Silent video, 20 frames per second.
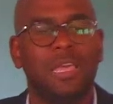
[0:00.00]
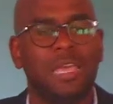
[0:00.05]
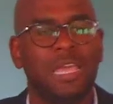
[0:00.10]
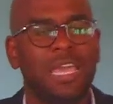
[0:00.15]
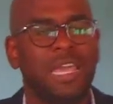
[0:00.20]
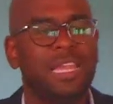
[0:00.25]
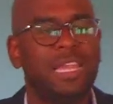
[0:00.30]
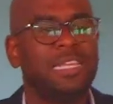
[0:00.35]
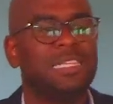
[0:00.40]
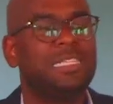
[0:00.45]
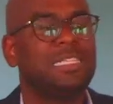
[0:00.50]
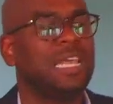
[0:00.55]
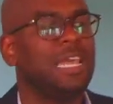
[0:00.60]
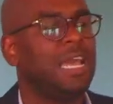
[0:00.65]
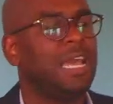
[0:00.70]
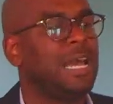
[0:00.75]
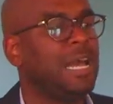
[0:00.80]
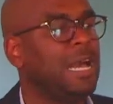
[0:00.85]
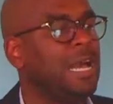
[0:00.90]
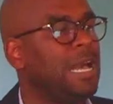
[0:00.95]
it is
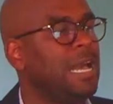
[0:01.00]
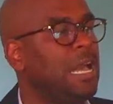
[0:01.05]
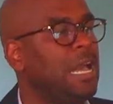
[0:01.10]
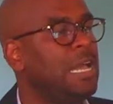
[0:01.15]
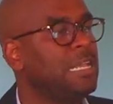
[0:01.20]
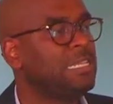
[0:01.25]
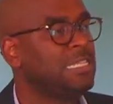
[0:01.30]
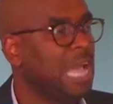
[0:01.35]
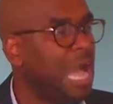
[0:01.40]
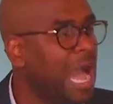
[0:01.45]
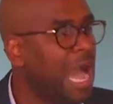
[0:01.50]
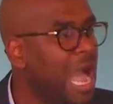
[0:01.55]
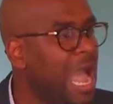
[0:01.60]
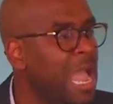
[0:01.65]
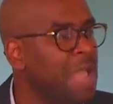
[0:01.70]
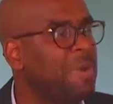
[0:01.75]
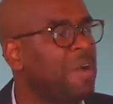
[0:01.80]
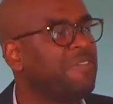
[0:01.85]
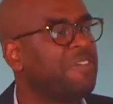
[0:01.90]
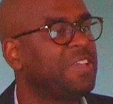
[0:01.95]
uh,
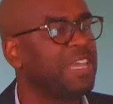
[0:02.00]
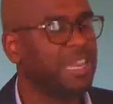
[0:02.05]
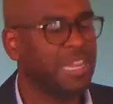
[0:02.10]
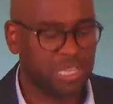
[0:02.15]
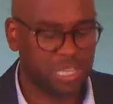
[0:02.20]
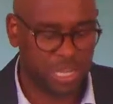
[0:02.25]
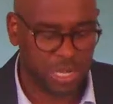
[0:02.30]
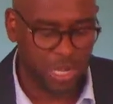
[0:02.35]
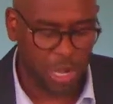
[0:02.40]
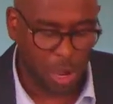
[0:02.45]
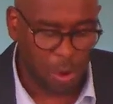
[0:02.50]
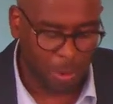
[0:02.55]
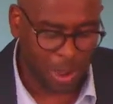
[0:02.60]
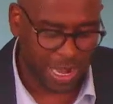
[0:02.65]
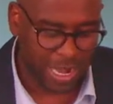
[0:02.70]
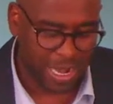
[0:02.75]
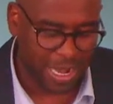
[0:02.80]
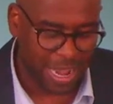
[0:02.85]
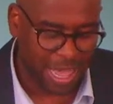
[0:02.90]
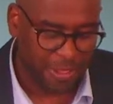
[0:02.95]
time of getting to know one
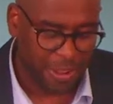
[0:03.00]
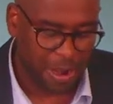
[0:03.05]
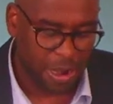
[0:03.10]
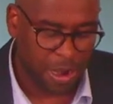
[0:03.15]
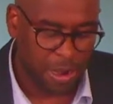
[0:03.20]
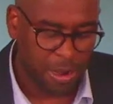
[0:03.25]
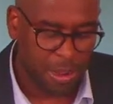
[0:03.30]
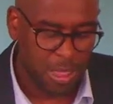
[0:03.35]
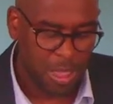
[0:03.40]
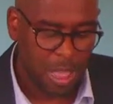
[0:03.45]
another,